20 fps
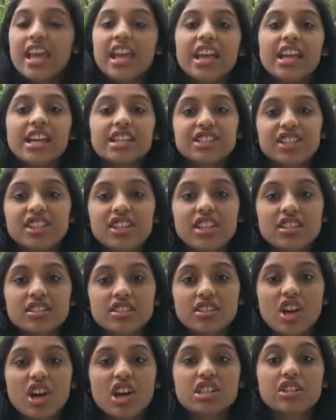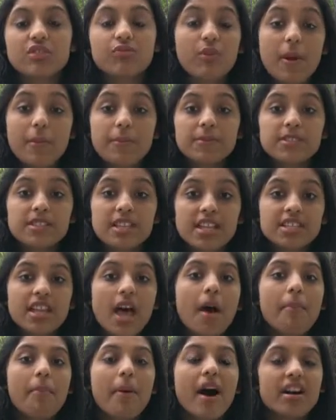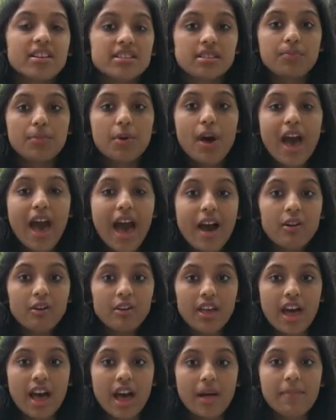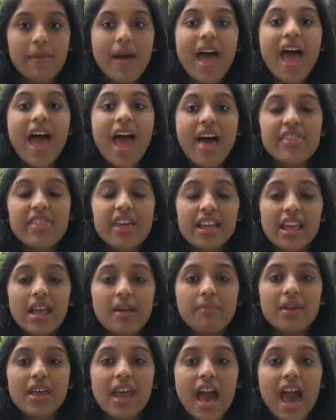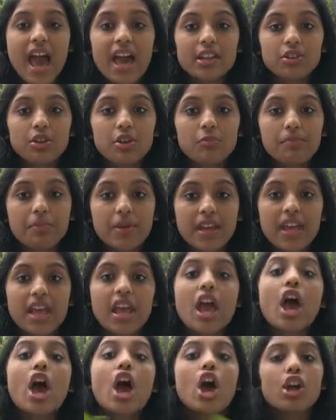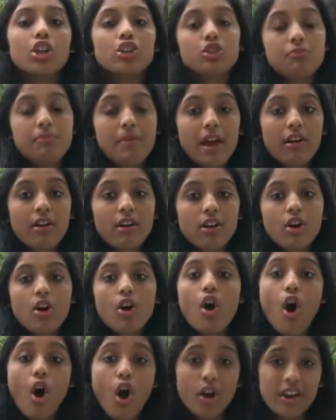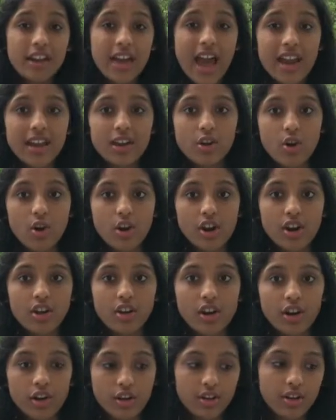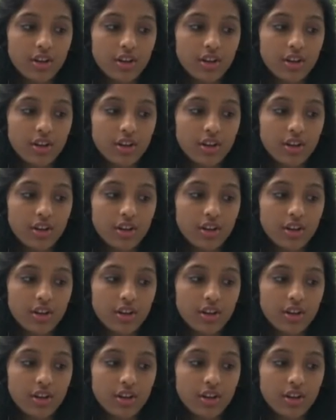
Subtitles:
Each of these nodes represents a possible outcome, and they can either be numerical or categorical.